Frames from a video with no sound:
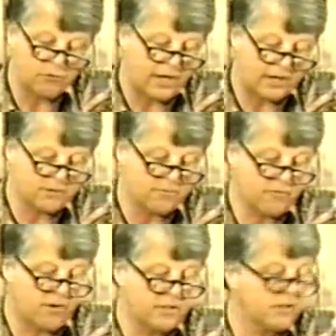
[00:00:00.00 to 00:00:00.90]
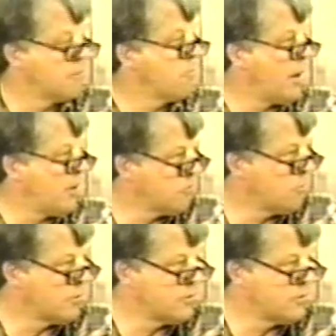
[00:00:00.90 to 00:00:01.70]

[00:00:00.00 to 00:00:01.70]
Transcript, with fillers: hate them find it impossible to